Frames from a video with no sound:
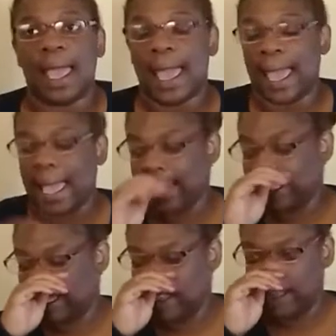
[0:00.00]
And
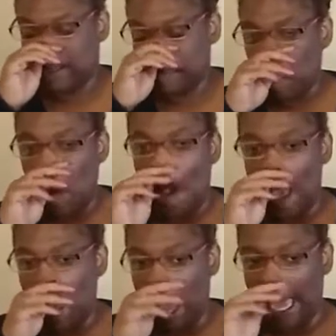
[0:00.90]

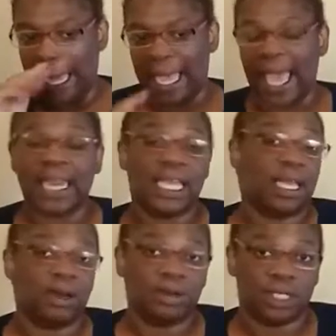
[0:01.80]
he had a
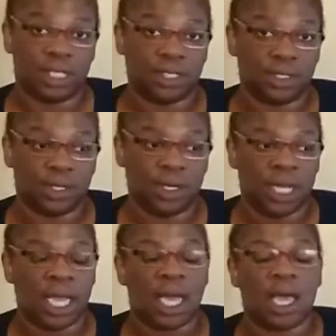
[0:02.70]
younger sister.
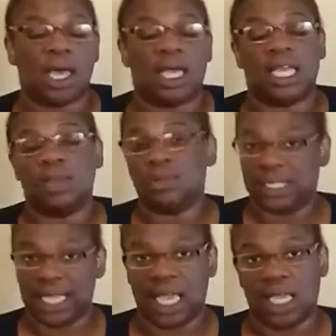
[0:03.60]
He was
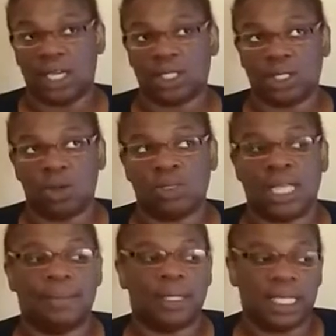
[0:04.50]
8 years old. I
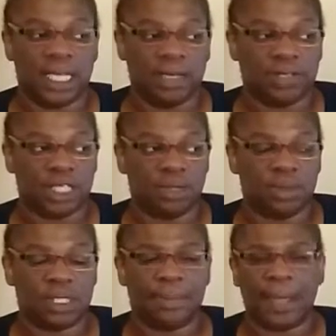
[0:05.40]
believe she
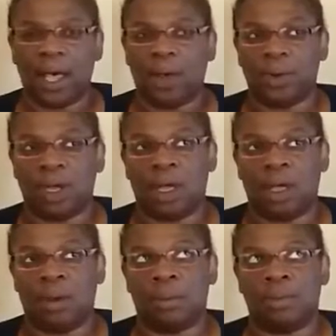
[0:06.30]
was about
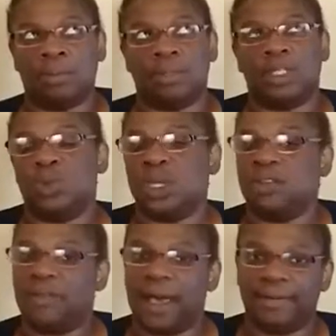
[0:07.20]
between
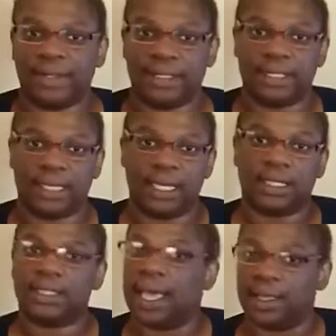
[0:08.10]
5 and
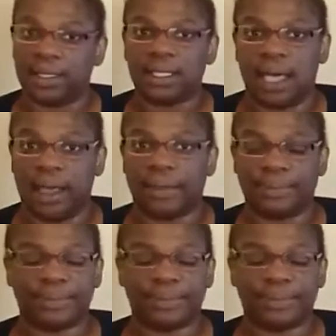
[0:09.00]
6 at the time.